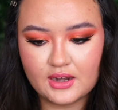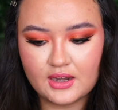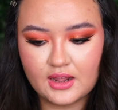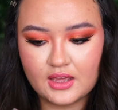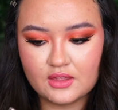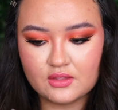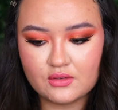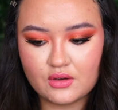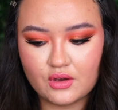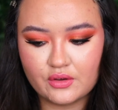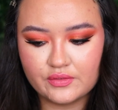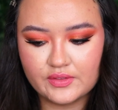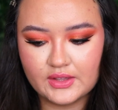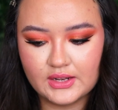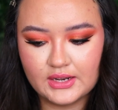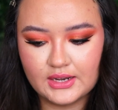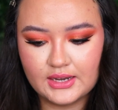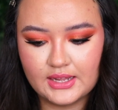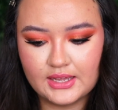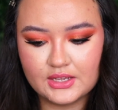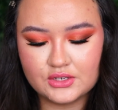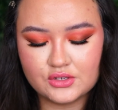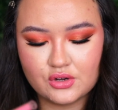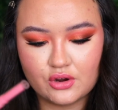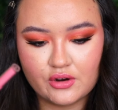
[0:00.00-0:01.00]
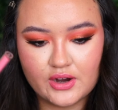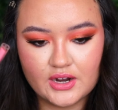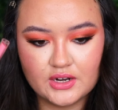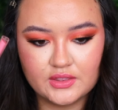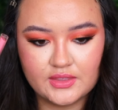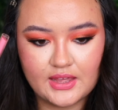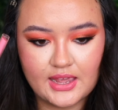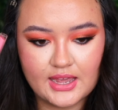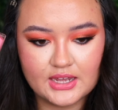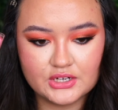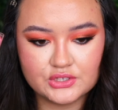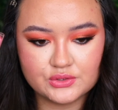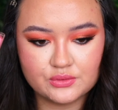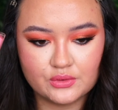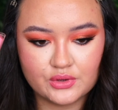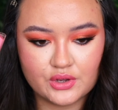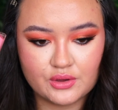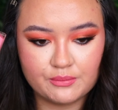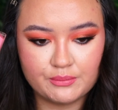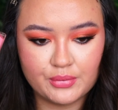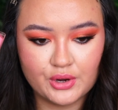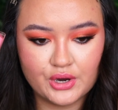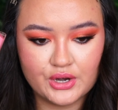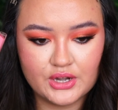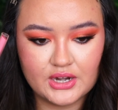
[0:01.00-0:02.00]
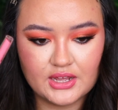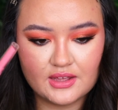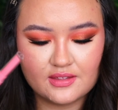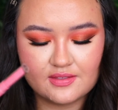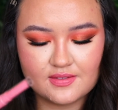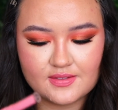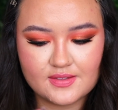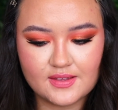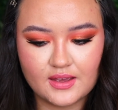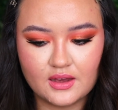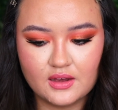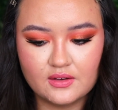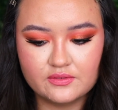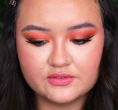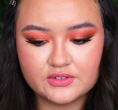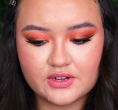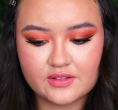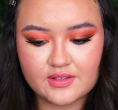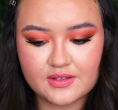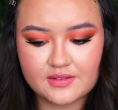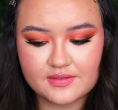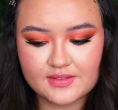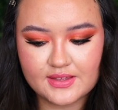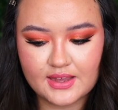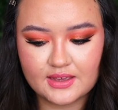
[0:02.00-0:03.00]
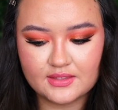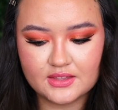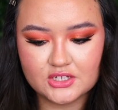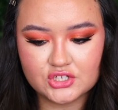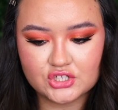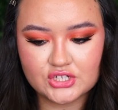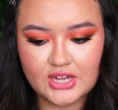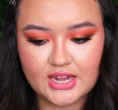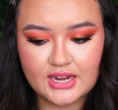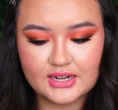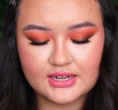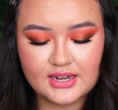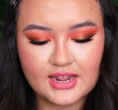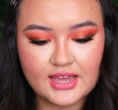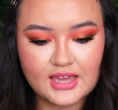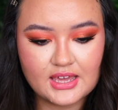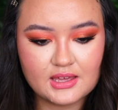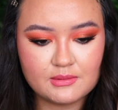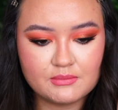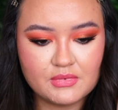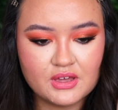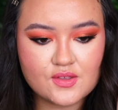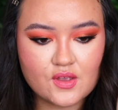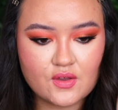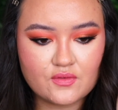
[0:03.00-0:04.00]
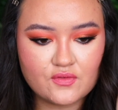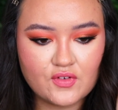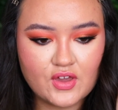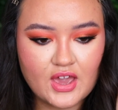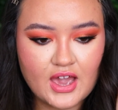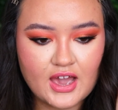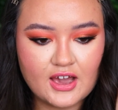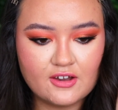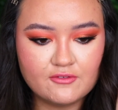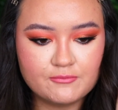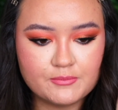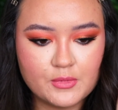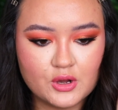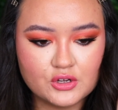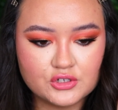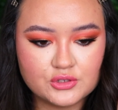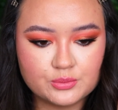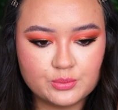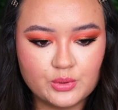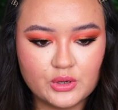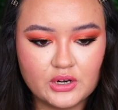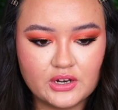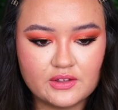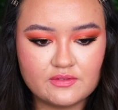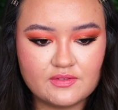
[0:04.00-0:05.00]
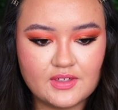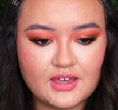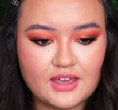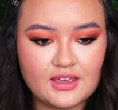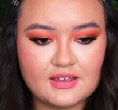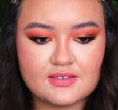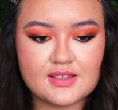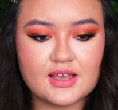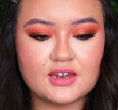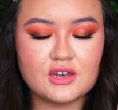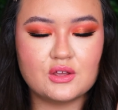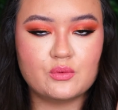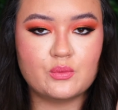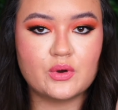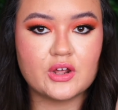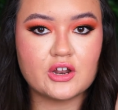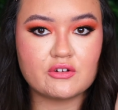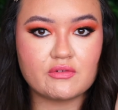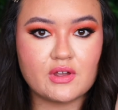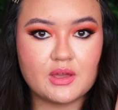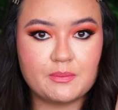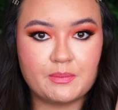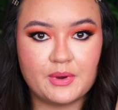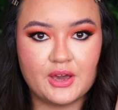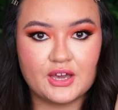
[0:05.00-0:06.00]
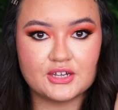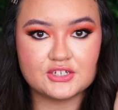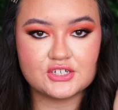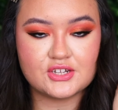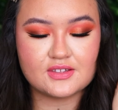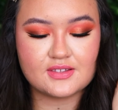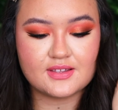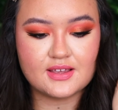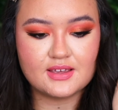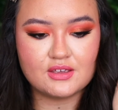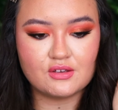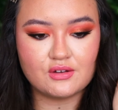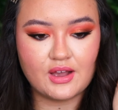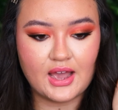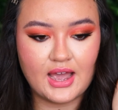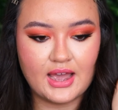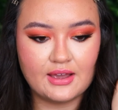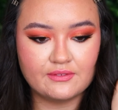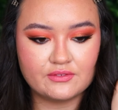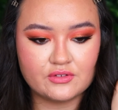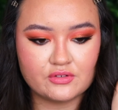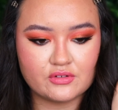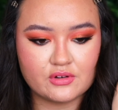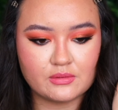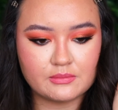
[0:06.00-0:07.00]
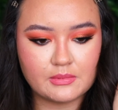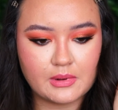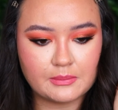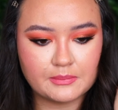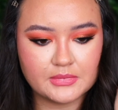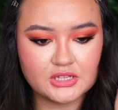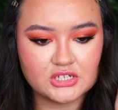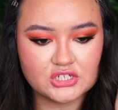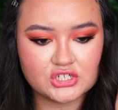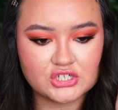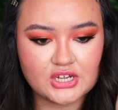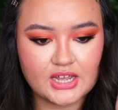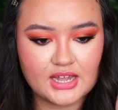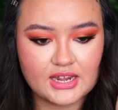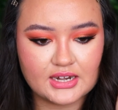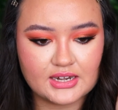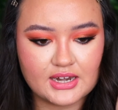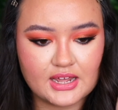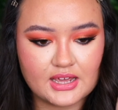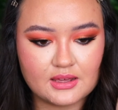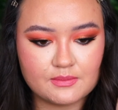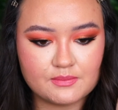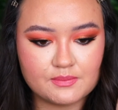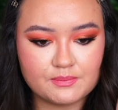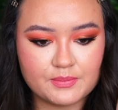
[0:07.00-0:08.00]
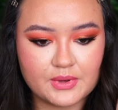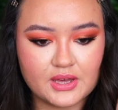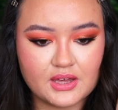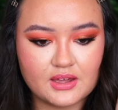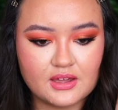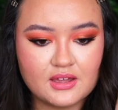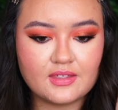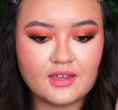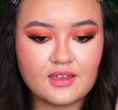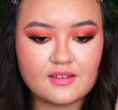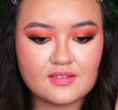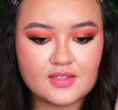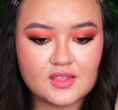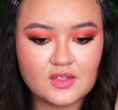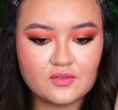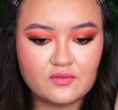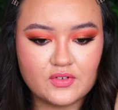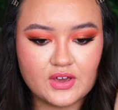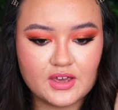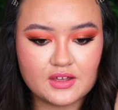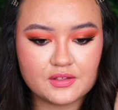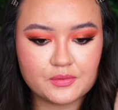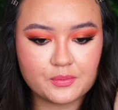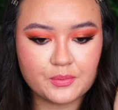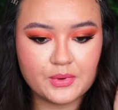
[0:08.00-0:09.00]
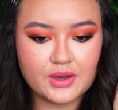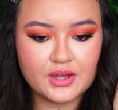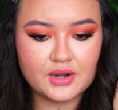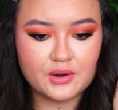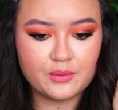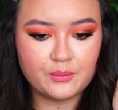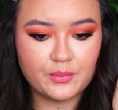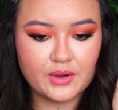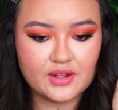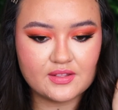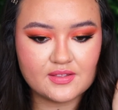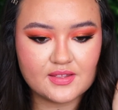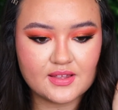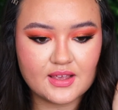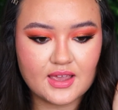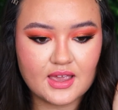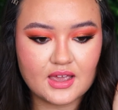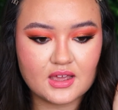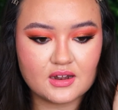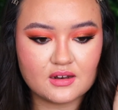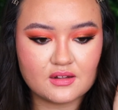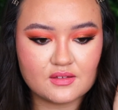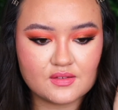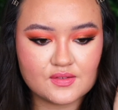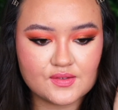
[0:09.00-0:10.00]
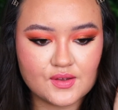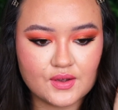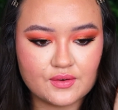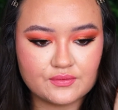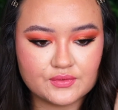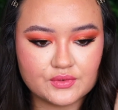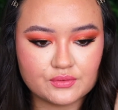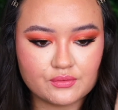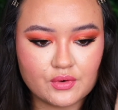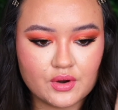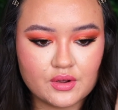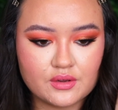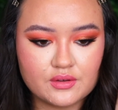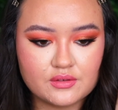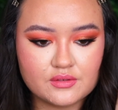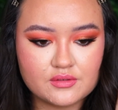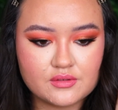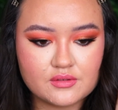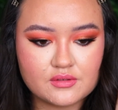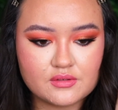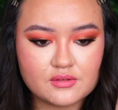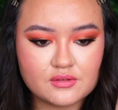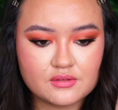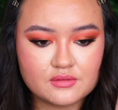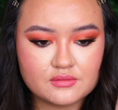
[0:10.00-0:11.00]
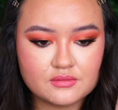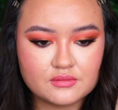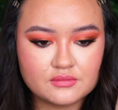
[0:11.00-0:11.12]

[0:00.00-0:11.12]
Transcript: neither on the lid or on the actual component itself, does it say the shade name. So if you have multiple of these and you want to repurchase it, you'll have to remember the shade name. But there's the first one, once again, Soft Rose.